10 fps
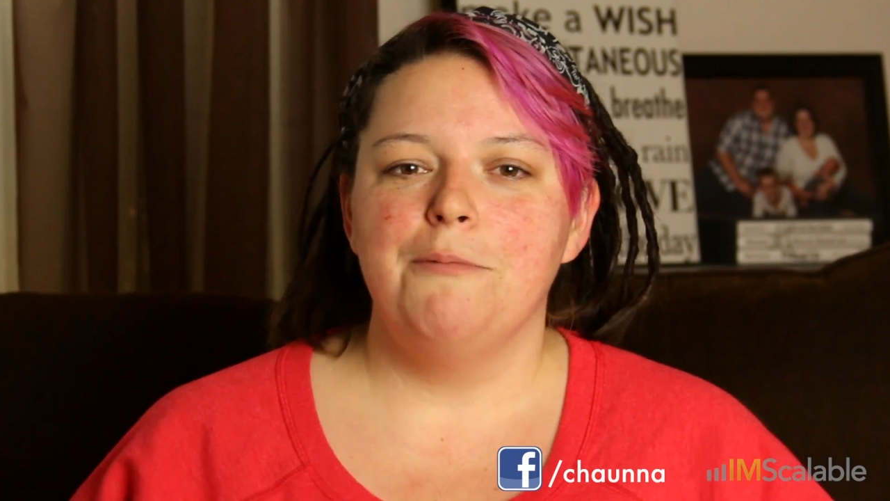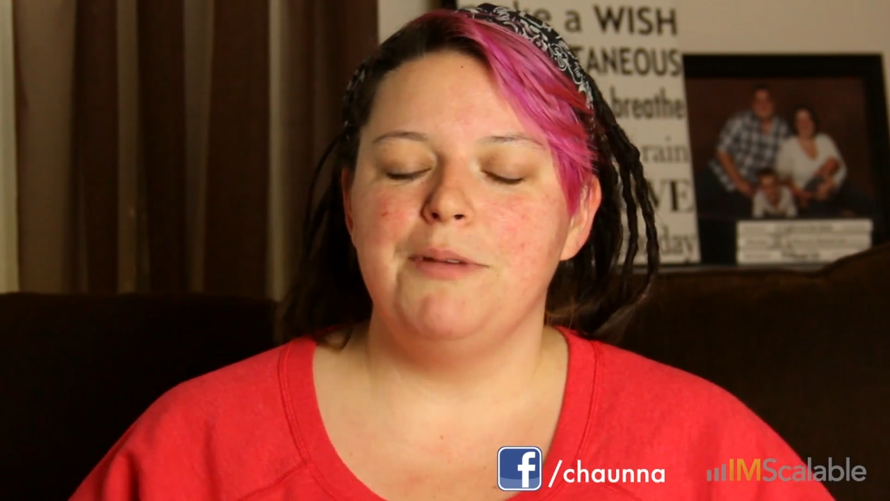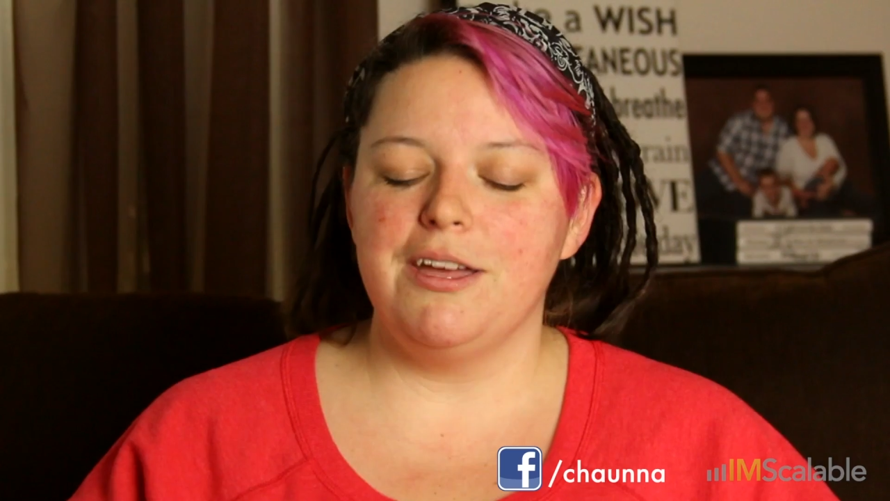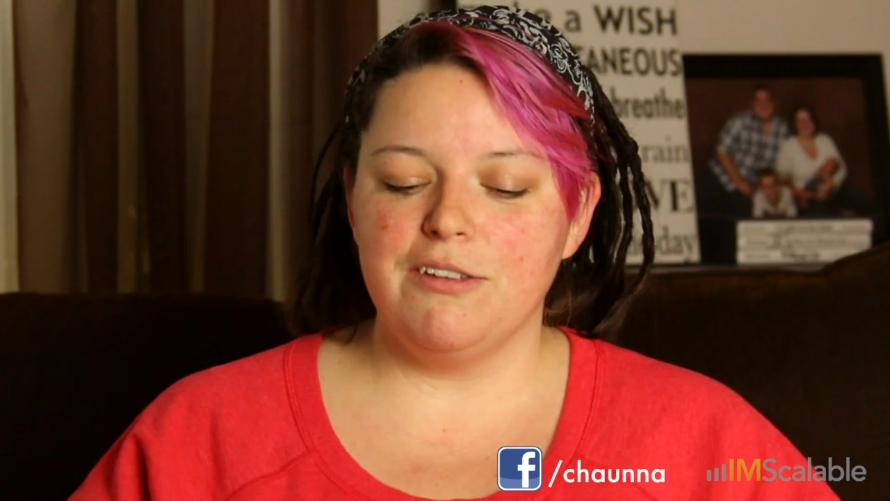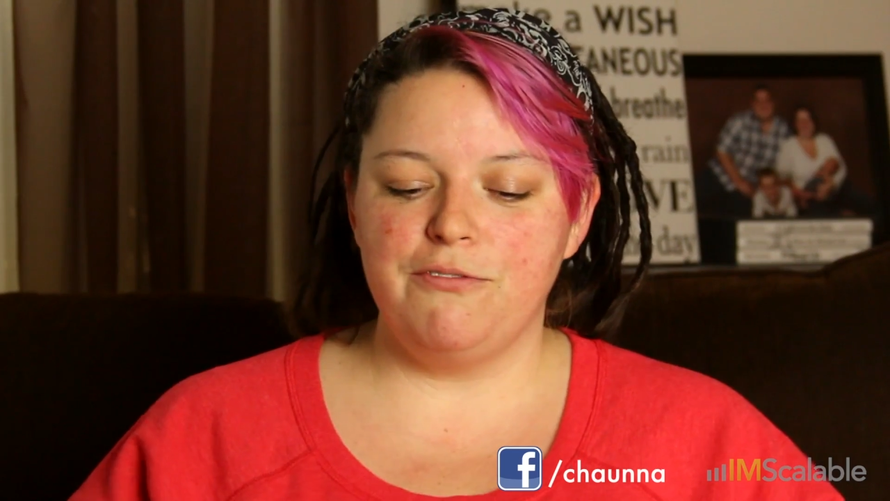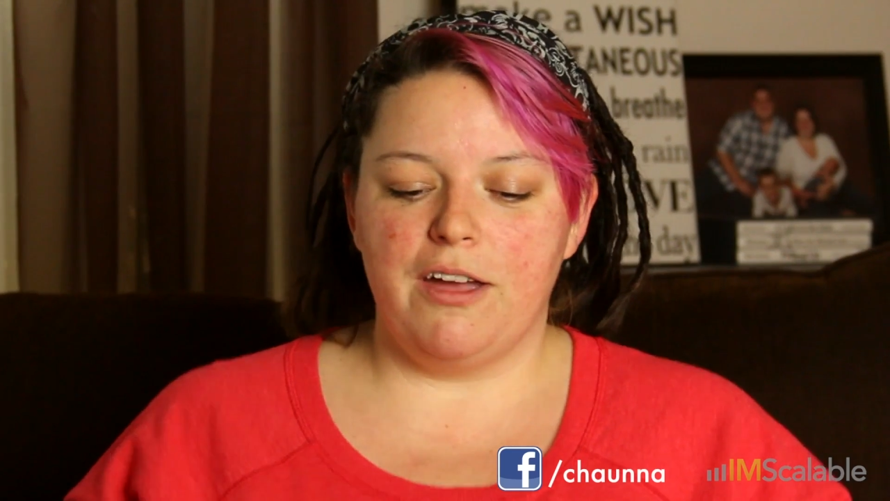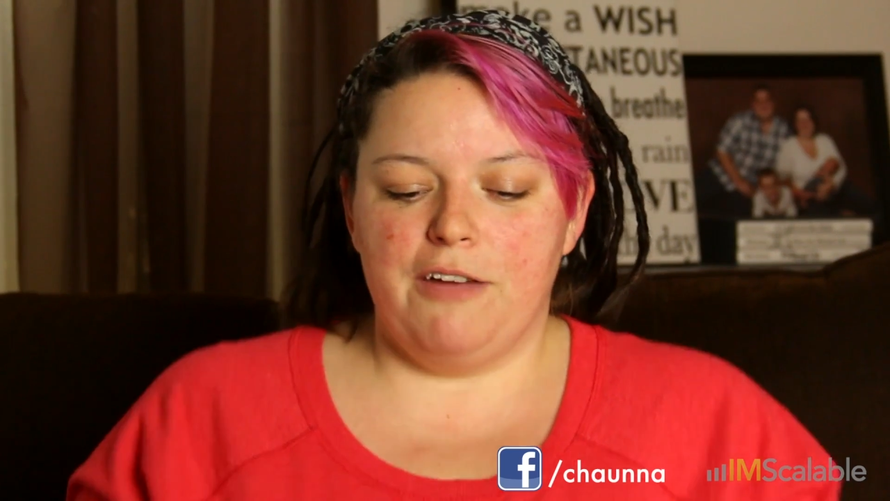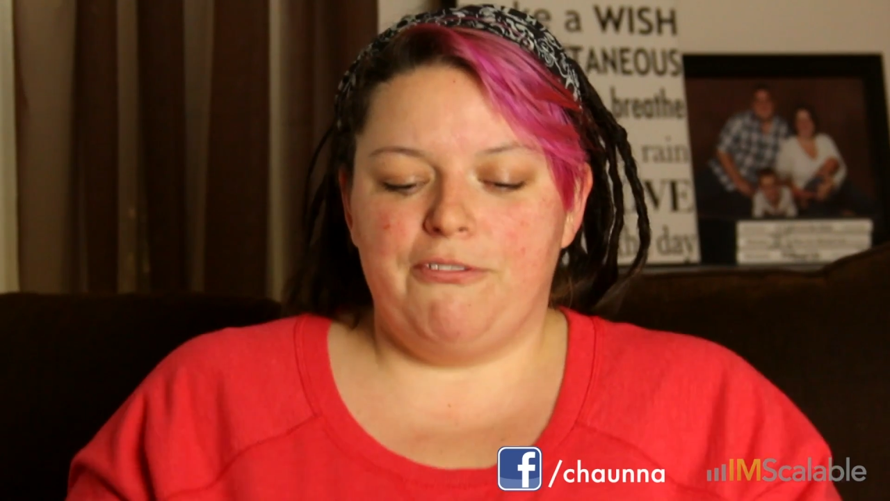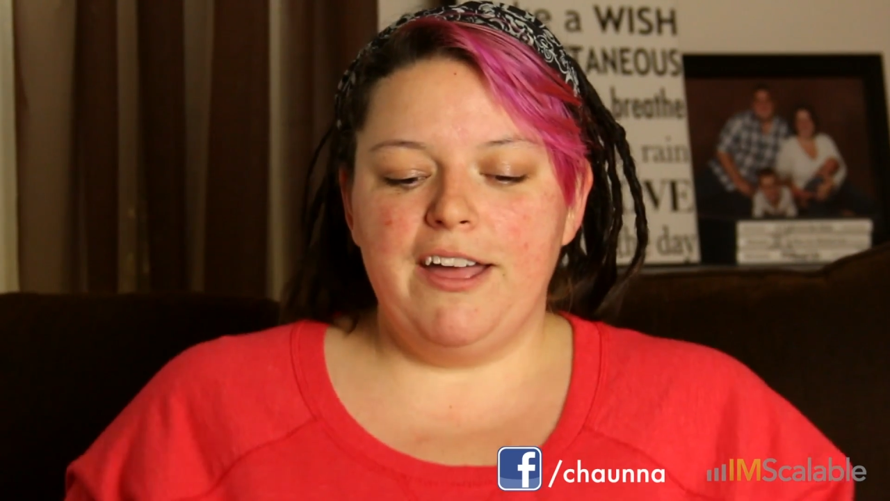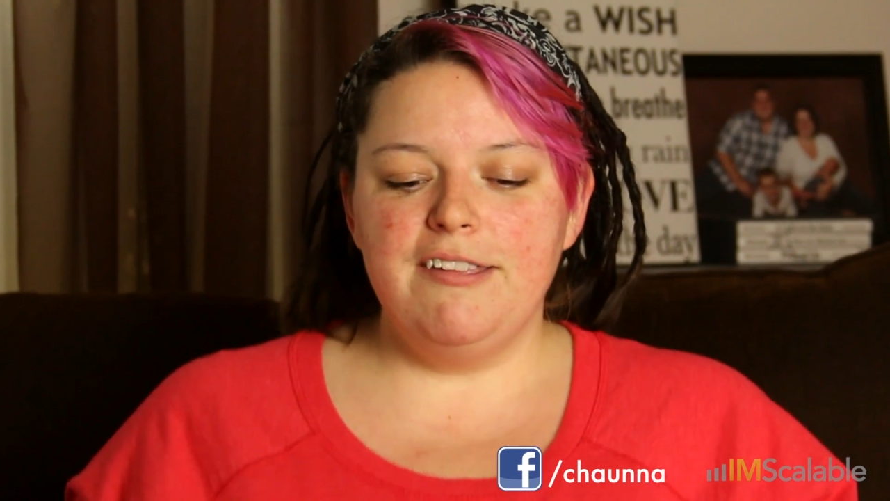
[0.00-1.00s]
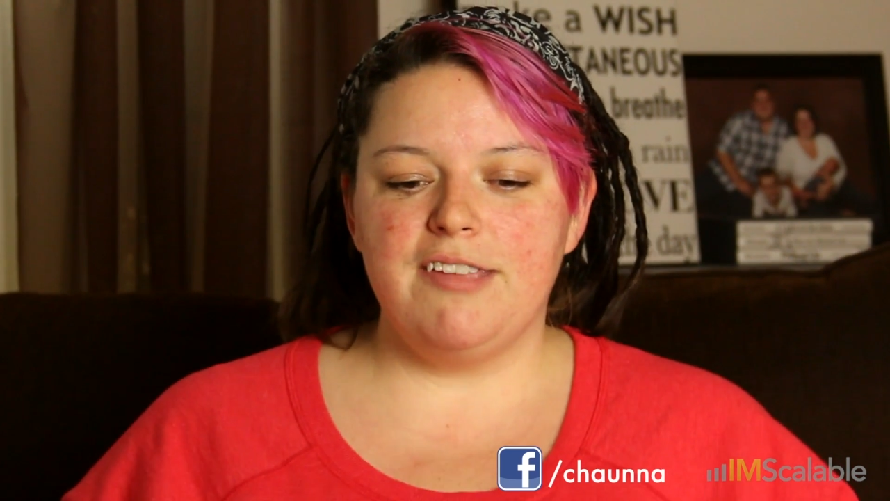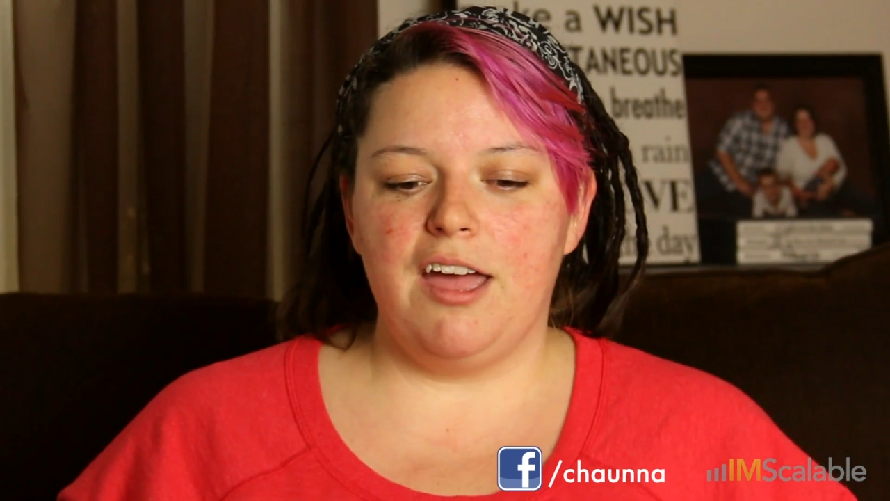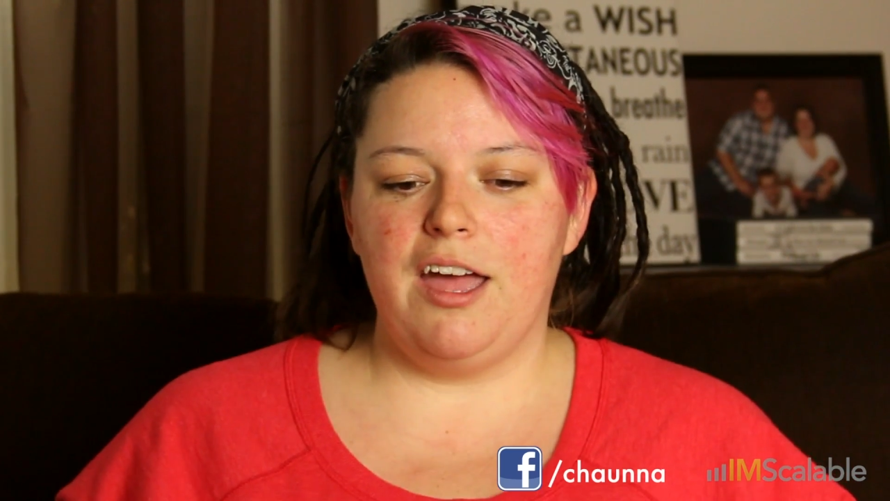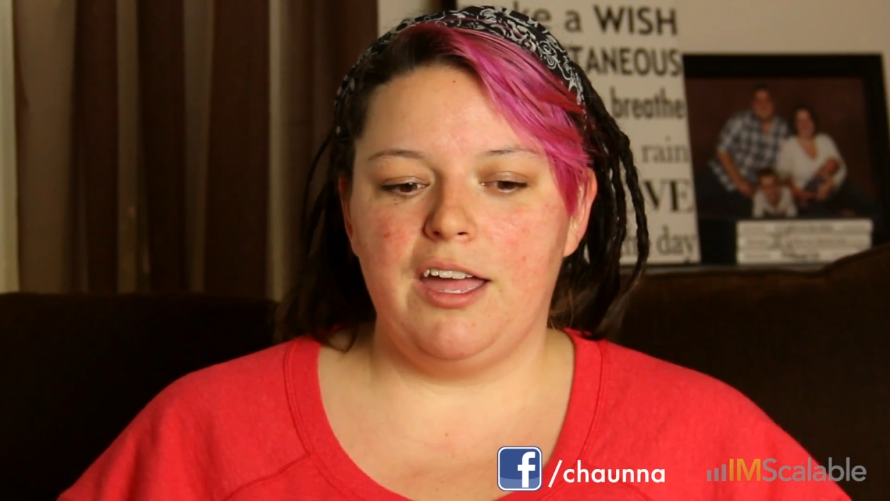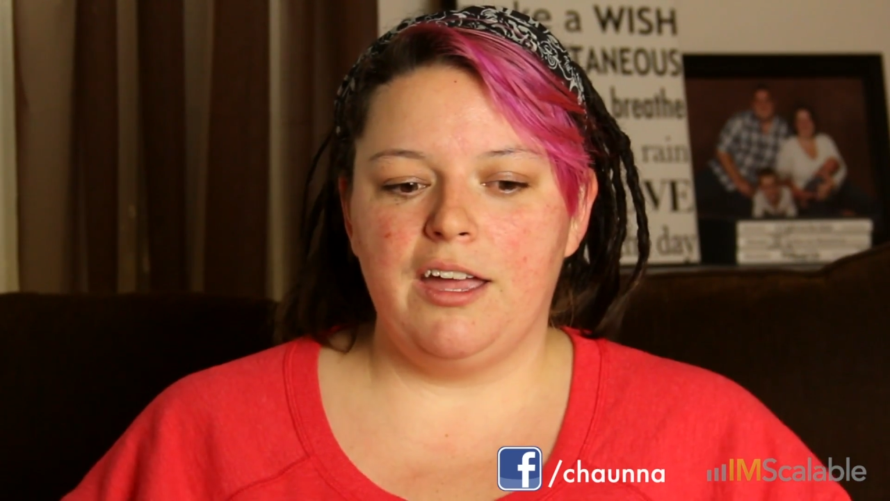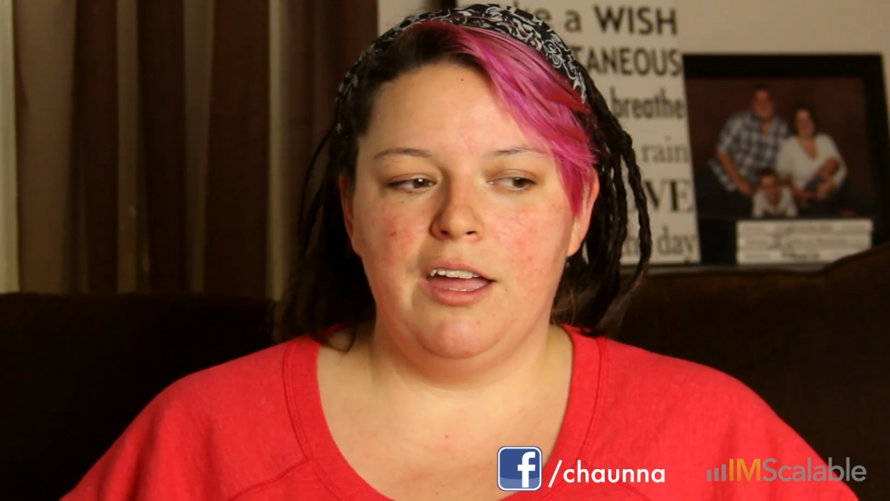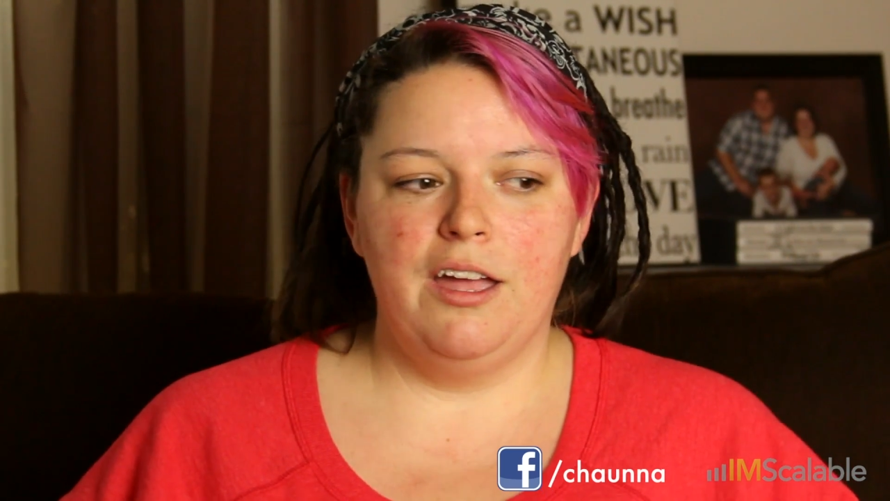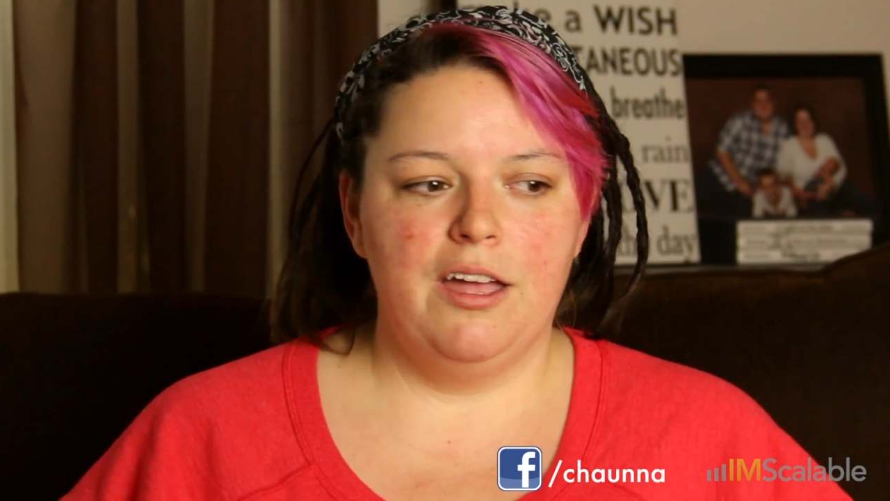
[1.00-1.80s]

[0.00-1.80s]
Because if I say,